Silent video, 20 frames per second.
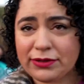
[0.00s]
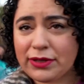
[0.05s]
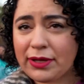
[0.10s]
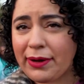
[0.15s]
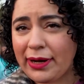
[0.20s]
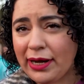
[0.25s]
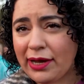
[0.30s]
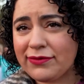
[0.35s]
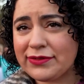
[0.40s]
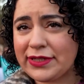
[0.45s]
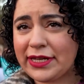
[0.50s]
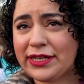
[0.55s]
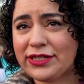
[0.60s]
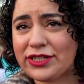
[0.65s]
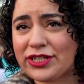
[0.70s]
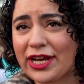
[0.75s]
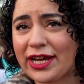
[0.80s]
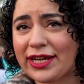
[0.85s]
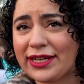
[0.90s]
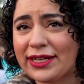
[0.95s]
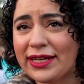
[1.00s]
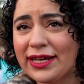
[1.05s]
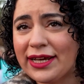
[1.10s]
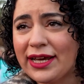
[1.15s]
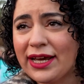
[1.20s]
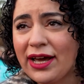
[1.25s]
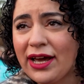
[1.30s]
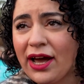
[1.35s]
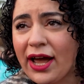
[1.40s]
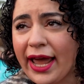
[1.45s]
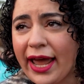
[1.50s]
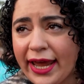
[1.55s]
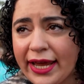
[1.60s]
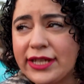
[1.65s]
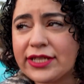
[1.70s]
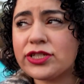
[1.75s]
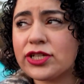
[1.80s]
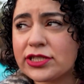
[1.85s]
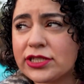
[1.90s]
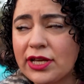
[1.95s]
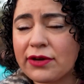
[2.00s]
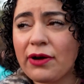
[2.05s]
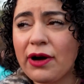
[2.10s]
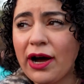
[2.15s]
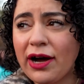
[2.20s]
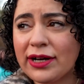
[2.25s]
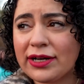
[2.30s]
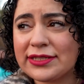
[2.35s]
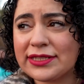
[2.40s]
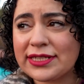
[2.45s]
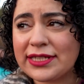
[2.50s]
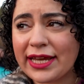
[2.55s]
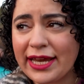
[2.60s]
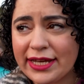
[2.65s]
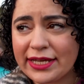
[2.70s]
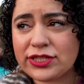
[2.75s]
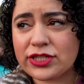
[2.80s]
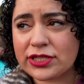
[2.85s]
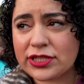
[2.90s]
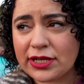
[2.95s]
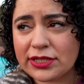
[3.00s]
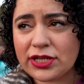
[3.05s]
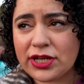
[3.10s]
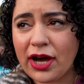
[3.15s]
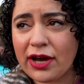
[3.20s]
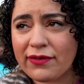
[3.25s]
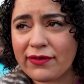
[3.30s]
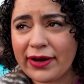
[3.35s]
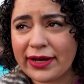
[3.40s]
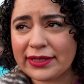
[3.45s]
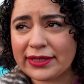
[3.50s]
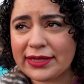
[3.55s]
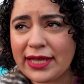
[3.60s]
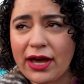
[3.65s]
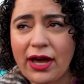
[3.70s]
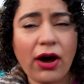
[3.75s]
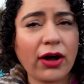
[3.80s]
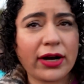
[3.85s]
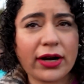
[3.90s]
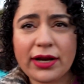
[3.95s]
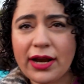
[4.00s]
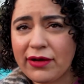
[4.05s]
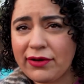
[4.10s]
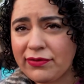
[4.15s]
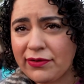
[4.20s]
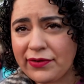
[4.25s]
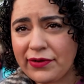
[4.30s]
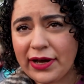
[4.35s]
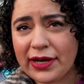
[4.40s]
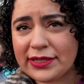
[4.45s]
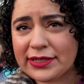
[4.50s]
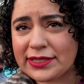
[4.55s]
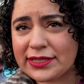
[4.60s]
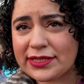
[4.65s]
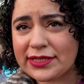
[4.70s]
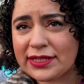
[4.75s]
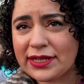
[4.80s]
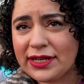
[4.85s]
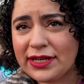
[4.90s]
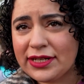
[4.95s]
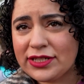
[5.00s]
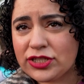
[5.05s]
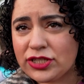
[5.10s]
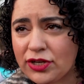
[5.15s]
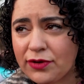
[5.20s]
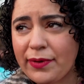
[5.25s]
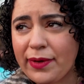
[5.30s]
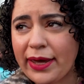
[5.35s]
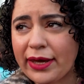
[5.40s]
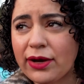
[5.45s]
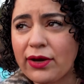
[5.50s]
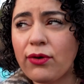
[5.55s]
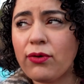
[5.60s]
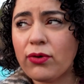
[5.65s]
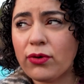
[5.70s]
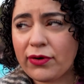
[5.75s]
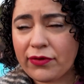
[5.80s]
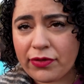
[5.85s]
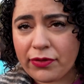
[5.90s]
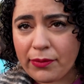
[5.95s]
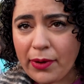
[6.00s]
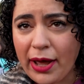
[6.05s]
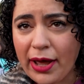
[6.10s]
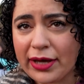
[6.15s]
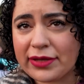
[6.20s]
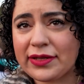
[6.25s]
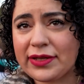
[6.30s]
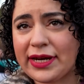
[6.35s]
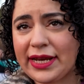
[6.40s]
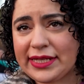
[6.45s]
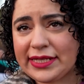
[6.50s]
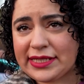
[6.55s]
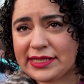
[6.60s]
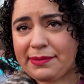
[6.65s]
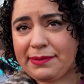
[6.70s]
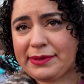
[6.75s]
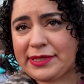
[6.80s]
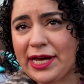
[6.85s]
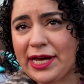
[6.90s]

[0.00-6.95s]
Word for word: Although I love teaching, it is just so hard, it is just so tiring. There aren't enough of us doing all of the work that needs to be